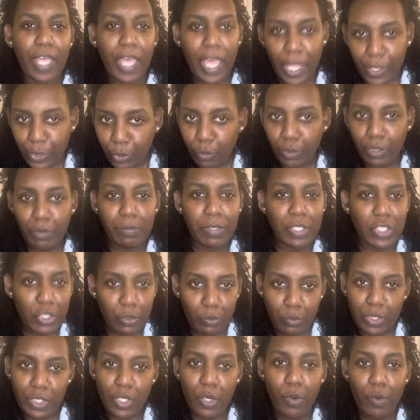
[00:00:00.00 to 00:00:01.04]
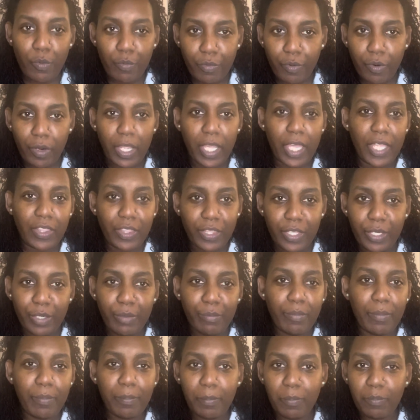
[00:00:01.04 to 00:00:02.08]
I thought the mission was over at
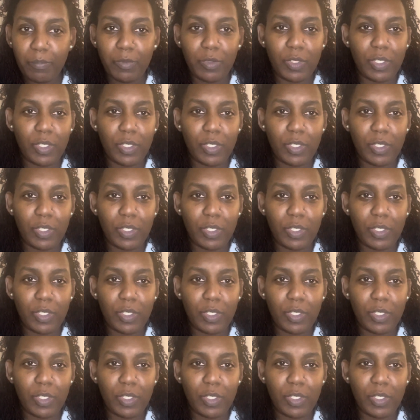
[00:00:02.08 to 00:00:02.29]
them